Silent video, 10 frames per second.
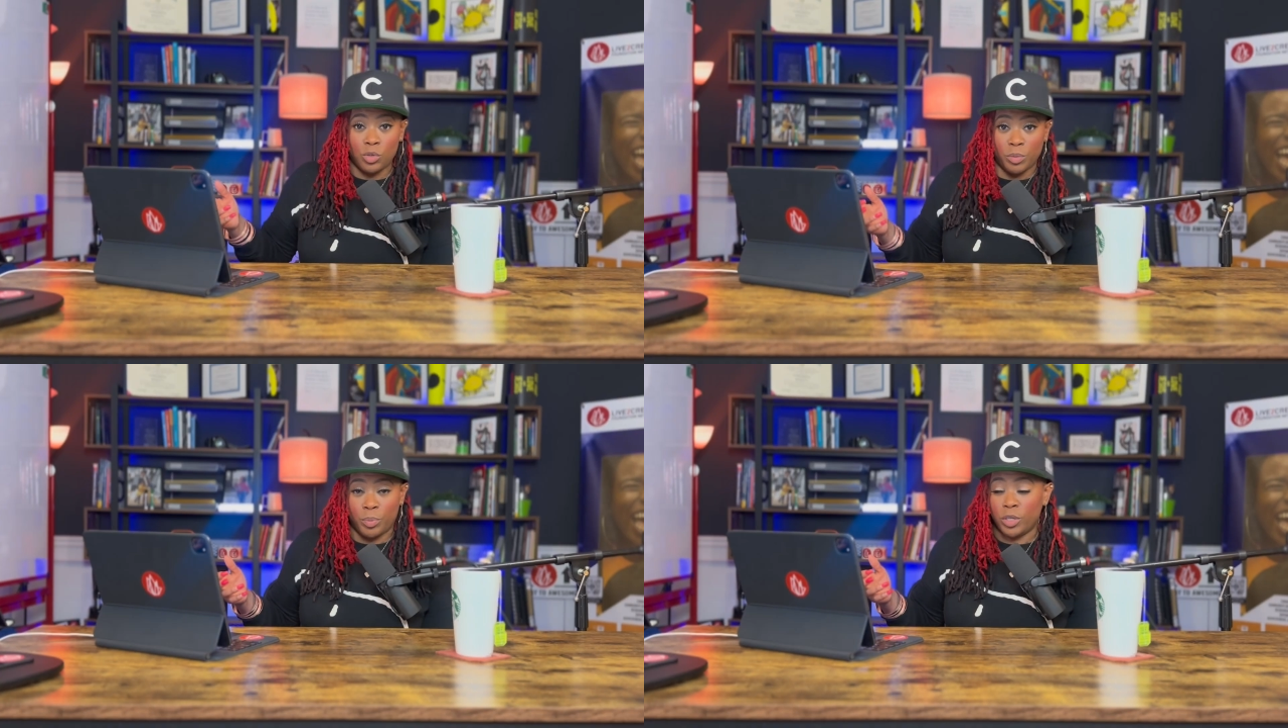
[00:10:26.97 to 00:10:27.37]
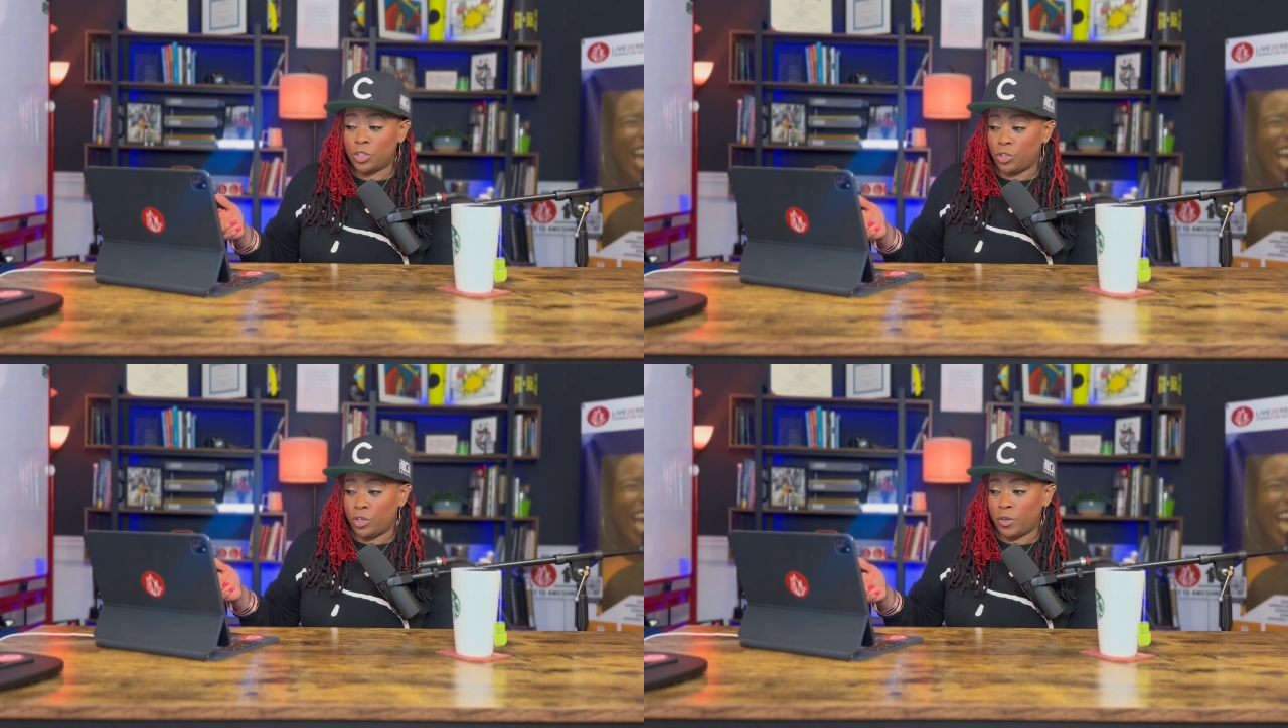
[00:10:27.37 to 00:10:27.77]
you can
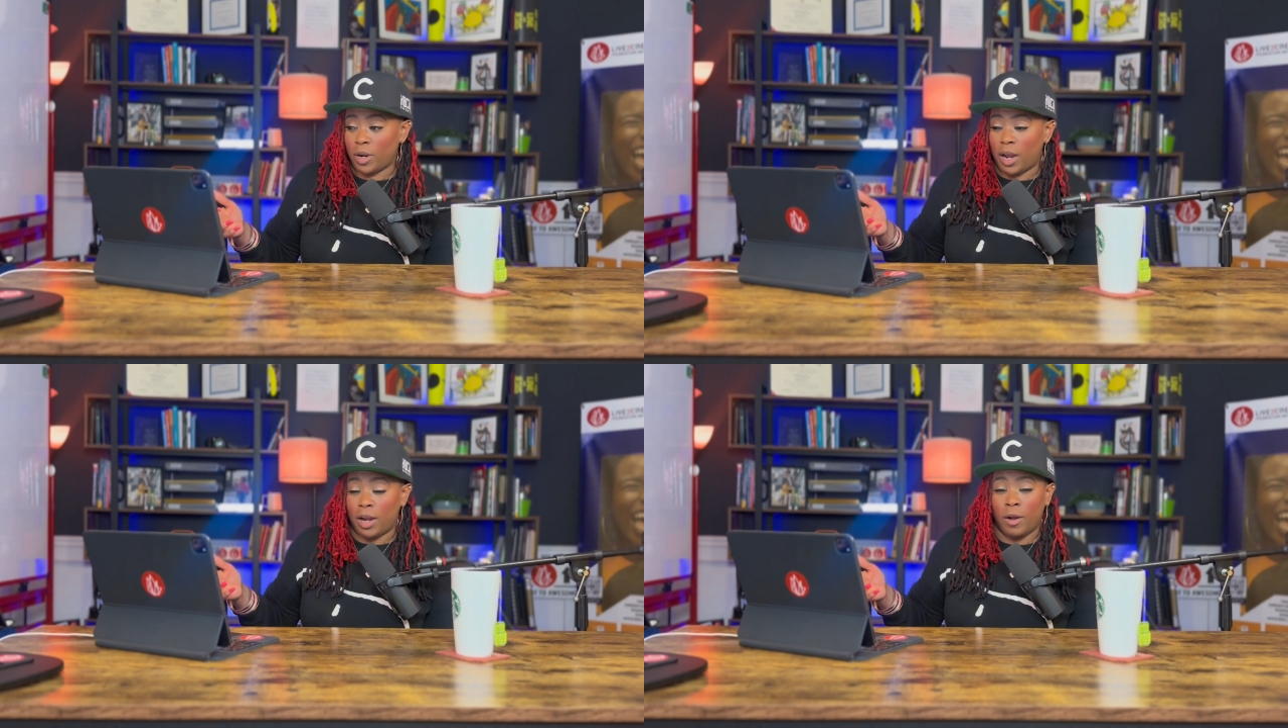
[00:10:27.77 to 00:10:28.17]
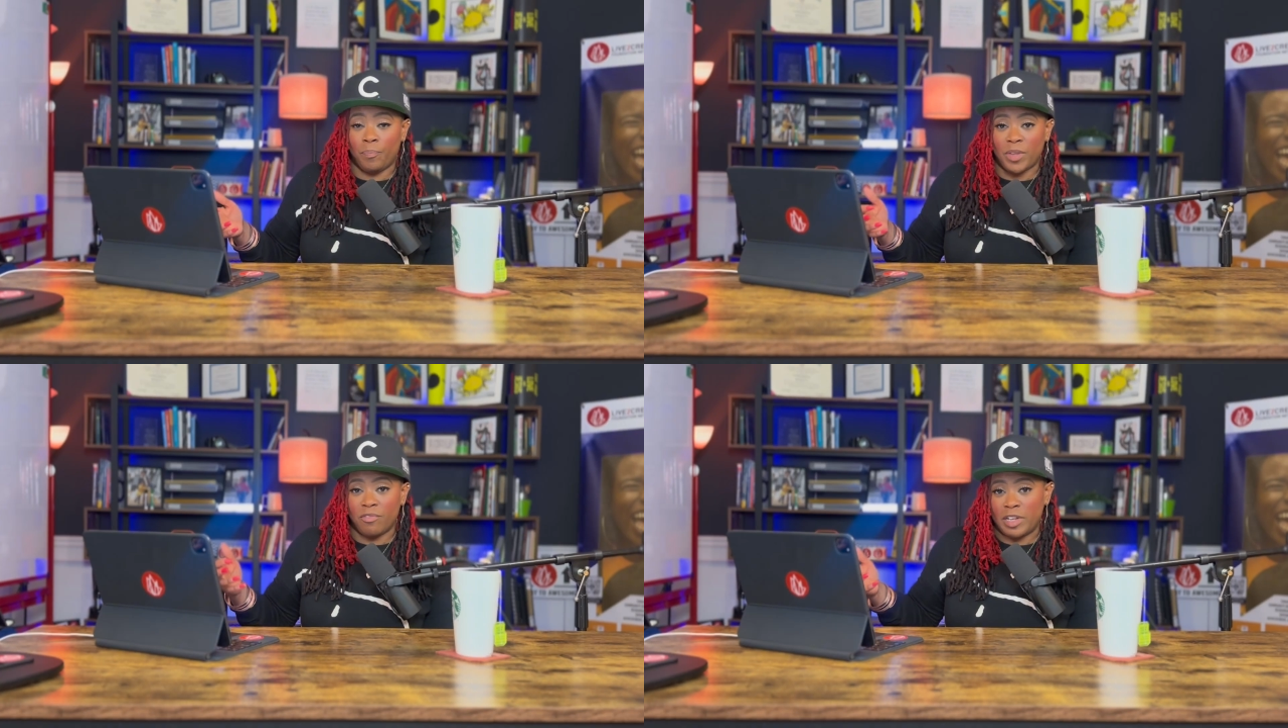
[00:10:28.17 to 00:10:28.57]
put your
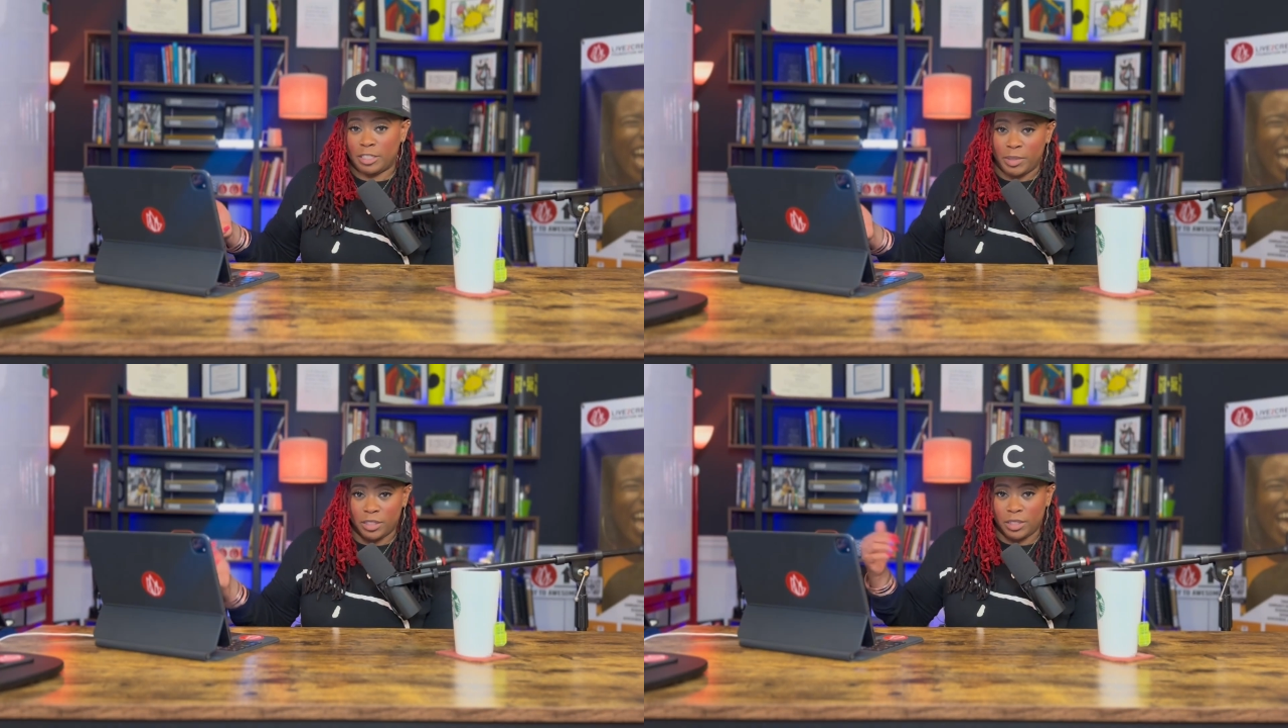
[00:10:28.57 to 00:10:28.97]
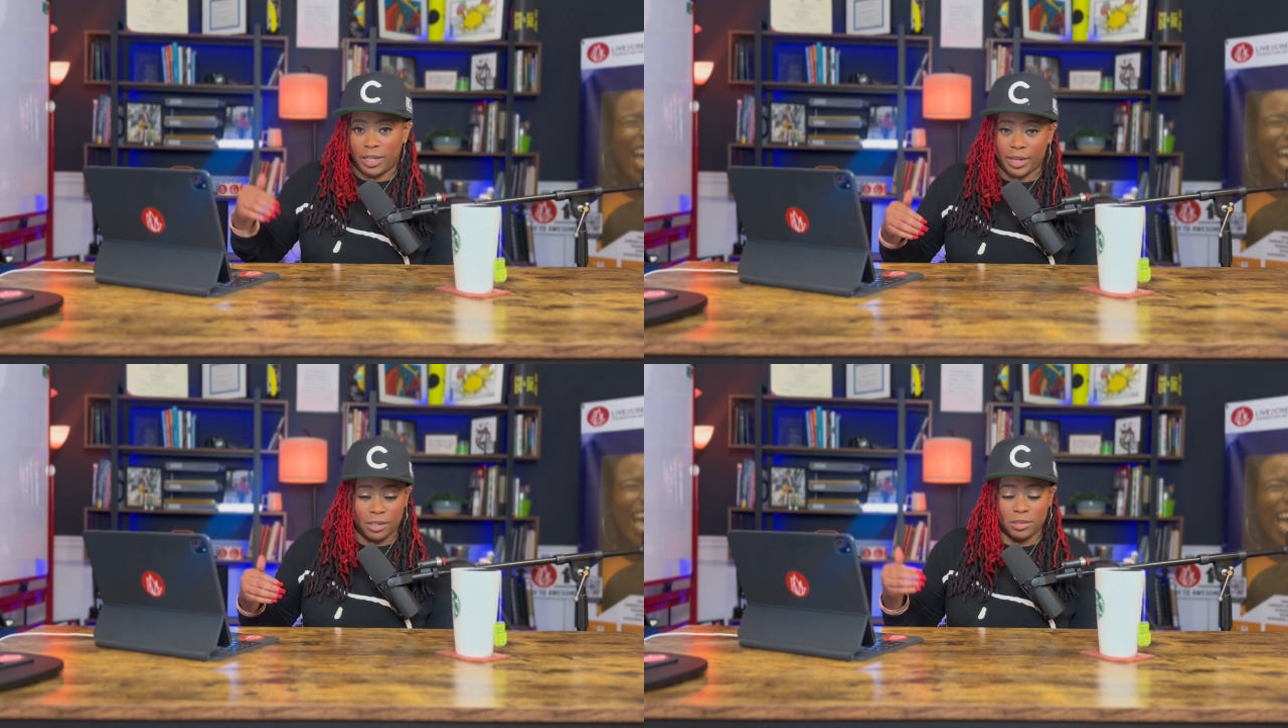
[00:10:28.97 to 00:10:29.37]
investment into
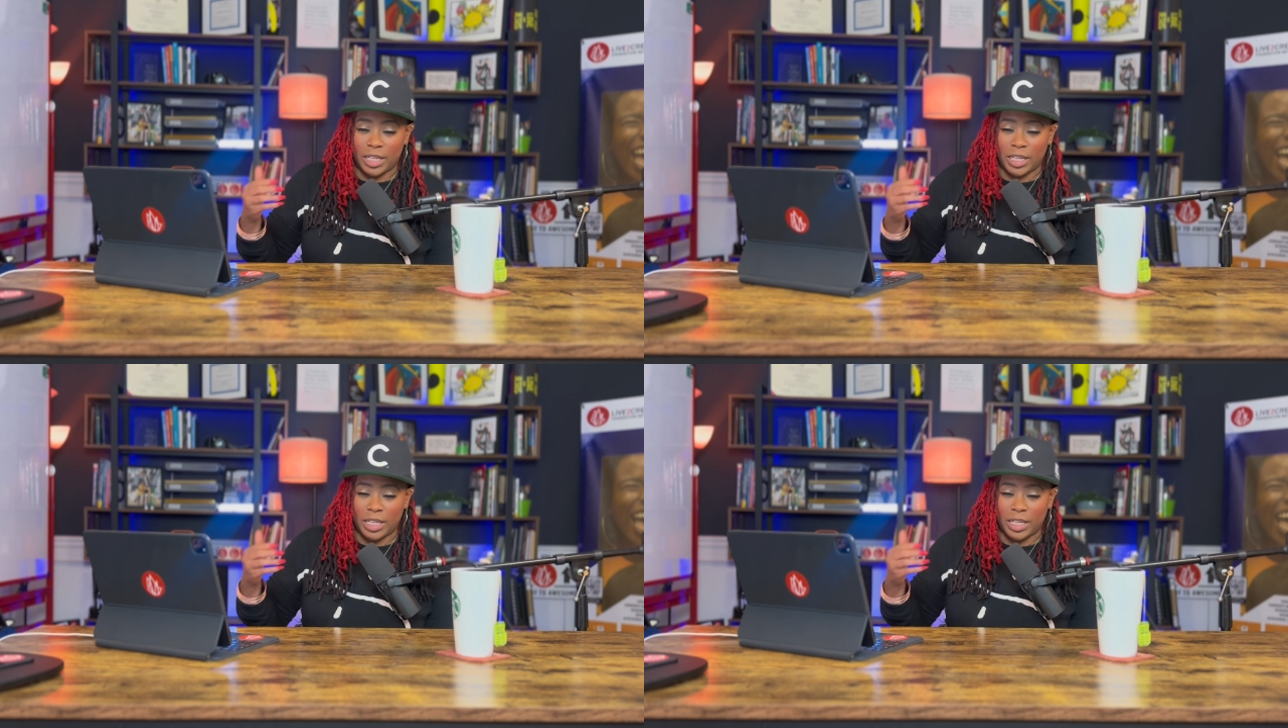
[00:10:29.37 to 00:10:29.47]
like